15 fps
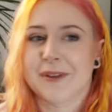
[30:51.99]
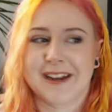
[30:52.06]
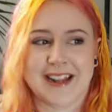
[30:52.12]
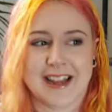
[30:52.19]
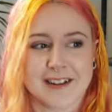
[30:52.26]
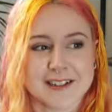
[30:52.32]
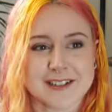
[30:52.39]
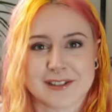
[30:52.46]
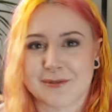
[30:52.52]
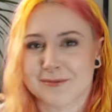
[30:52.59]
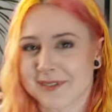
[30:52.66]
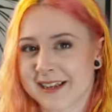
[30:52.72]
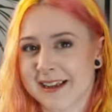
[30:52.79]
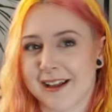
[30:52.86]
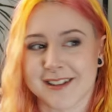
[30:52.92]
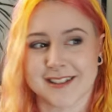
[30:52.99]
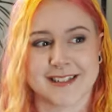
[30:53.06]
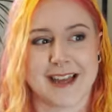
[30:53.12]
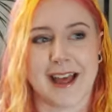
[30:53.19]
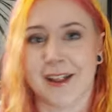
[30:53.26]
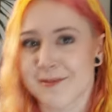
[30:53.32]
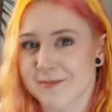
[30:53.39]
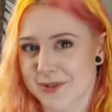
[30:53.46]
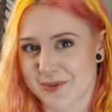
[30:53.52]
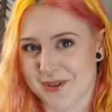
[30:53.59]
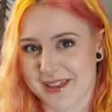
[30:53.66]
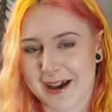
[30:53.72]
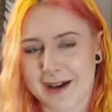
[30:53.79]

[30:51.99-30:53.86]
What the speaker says: and getting somebody else to help me with it.